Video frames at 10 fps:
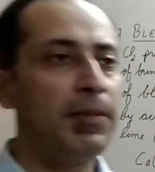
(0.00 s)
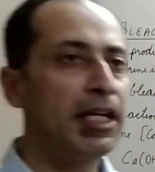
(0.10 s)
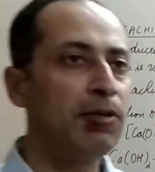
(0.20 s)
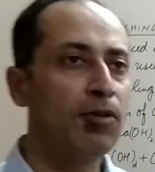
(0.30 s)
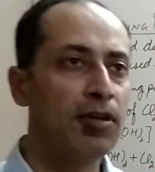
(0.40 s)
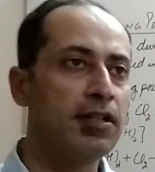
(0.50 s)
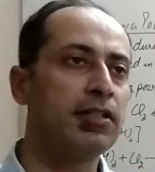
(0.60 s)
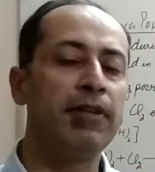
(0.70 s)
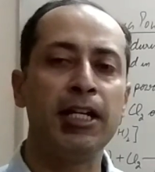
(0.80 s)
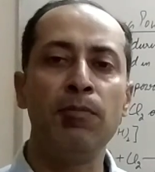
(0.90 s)
baking powder is
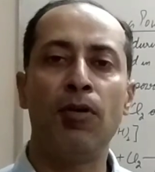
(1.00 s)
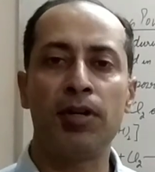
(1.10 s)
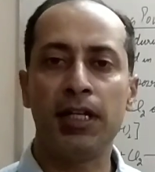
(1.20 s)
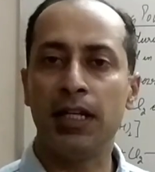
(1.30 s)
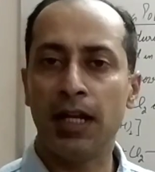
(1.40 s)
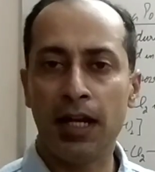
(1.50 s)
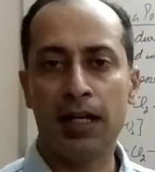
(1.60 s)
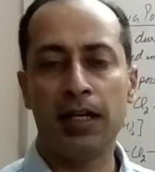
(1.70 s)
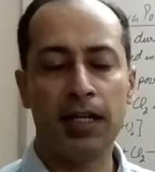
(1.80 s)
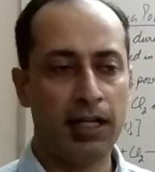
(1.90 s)
a very important
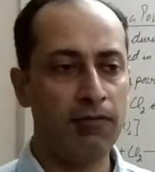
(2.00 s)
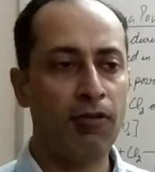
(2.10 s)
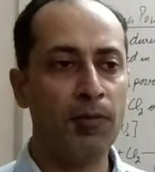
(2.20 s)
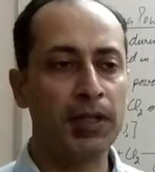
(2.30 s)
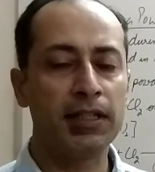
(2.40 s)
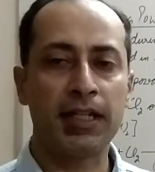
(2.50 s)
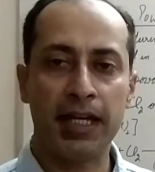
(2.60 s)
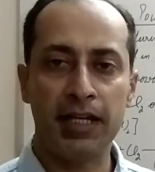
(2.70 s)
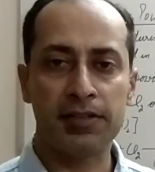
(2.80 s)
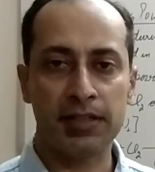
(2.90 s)
ingredient in forming the
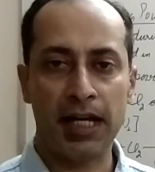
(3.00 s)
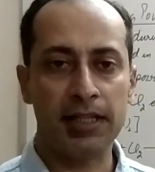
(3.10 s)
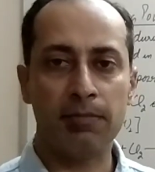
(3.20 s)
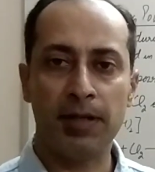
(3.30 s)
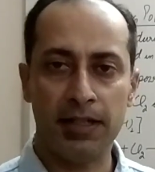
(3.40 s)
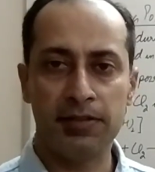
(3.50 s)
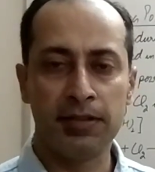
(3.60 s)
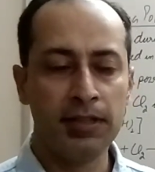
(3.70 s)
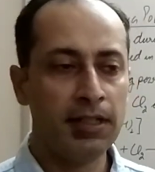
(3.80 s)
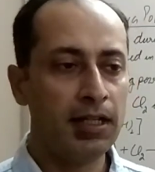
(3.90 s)
cakes and the
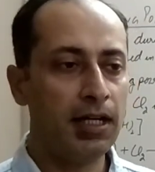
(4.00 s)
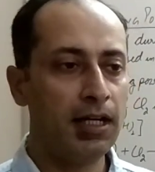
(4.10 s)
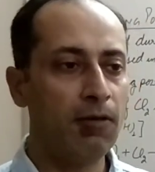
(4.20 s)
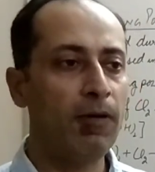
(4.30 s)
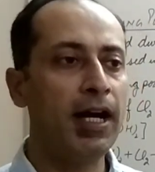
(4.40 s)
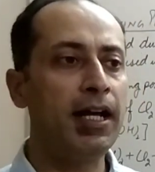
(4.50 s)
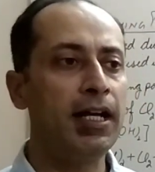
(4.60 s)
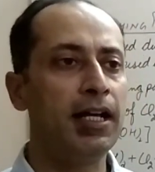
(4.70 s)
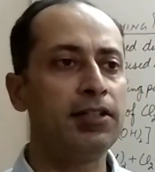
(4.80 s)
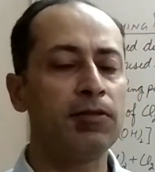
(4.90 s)
breads. Why
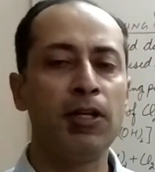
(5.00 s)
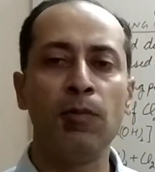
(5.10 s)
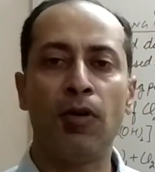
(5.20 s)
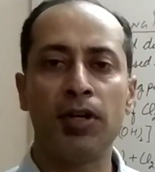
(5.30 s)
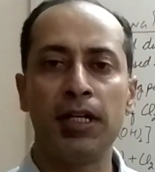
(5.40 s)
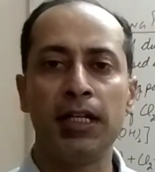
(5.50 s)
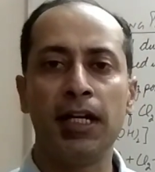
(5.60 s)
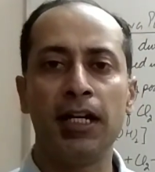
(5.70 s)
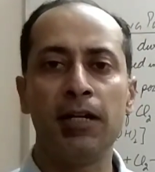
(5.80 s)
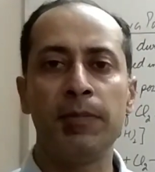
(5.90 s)
it's a very important
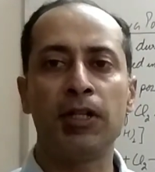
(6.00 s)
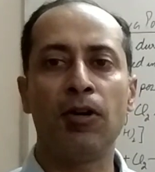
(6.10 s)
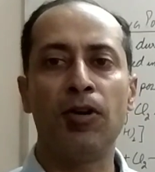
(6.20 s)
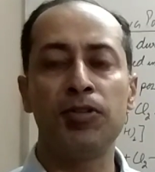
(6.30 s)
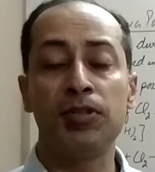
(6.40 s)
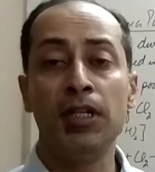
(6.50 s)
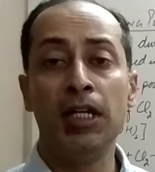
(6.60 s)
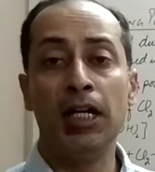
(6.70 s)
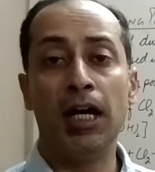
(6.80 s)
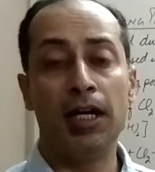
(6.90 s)
ingredient? Because
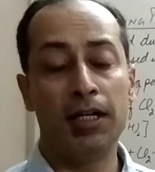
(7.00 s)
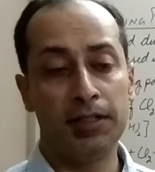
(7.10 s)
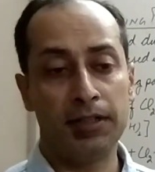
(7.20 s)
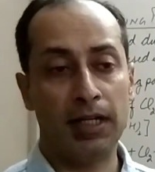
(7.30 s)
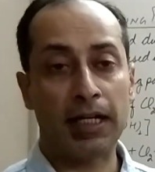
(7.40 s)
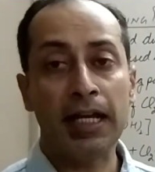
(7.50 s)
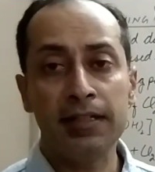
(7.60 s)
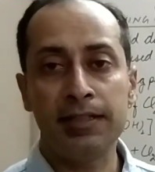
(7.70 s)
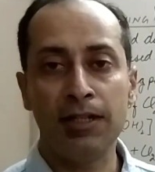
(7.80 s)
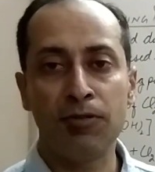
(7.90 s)

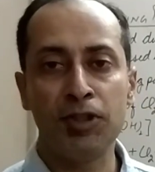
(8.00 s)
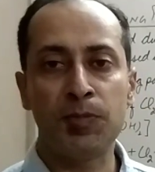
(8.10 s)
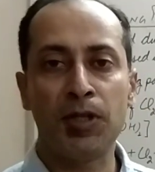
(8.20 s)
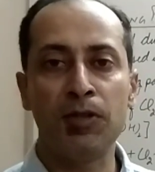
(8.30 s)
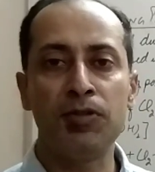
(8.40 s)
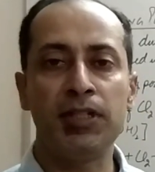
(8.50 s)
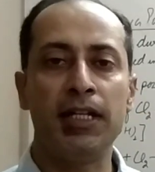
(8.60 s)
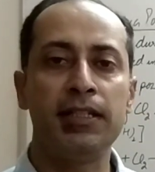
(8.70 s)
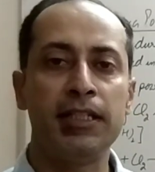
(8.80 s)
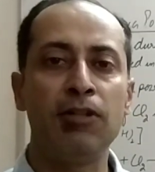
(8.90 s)
again, CO2 is produced,
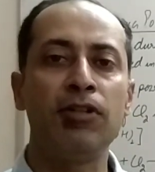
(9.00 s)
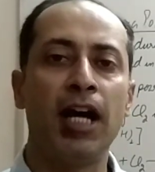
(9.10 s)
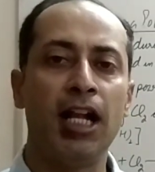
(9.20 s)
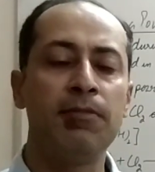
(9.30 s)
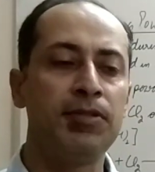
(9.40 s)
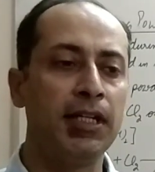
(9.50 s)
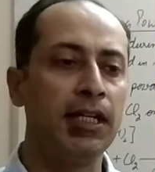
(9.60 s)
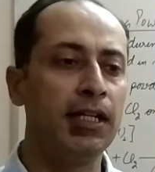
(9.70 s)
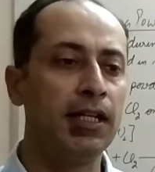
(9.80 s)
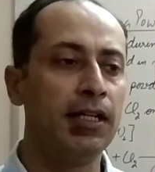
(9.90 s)
and CO2 helps
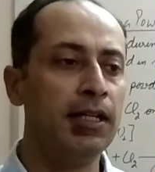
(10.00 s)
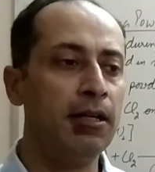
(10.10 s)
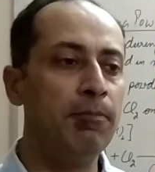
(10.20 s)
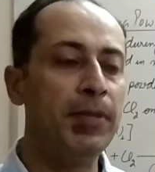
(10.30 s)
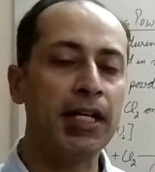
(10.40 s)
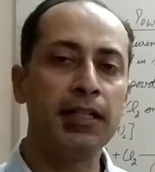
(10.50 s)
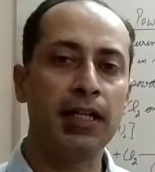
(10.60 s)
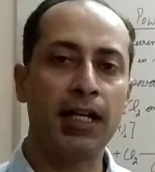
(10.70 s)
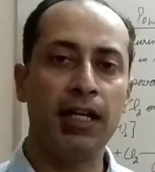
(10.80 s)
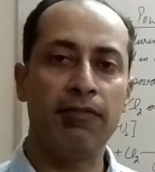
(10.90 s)
in making
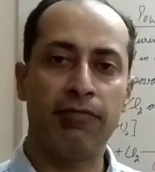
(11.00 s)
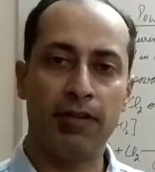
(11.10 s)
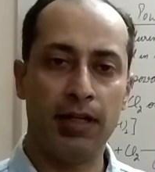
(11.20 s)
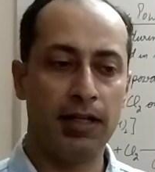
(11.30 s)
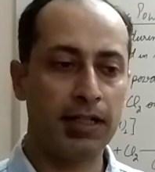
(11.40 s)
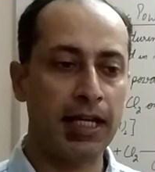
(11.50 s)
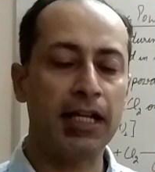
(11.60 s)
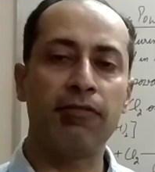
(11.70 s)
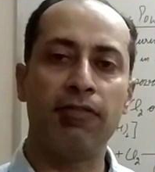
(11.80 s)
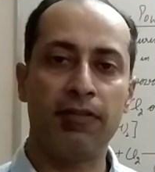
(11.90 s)
the
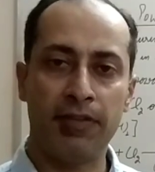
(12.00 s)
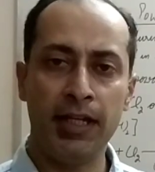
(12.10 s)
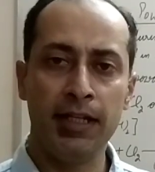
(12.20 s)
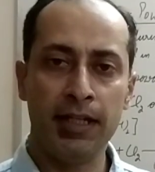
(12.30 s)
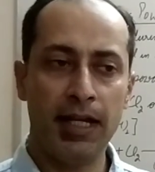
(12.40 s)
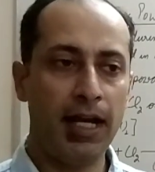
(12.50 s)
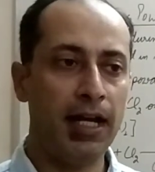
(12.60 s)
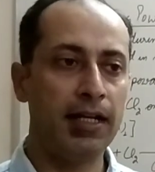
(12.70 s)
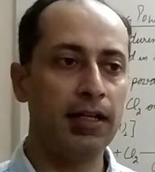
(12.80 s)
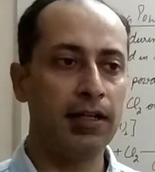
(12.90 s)
cake fluffy,
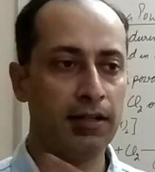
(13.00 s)
and